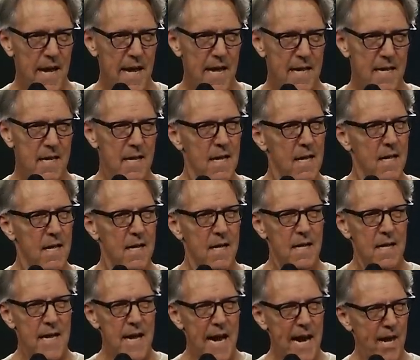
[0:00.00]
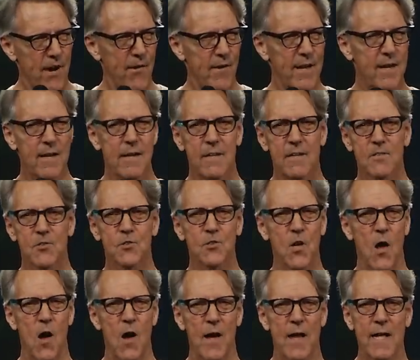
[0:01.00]
And Aaron
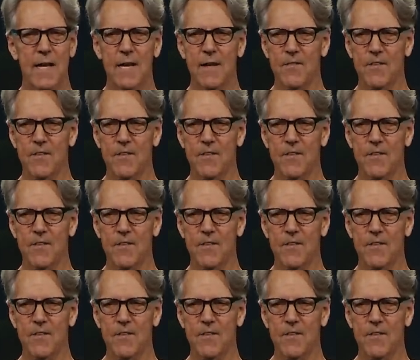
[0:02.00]
saw it,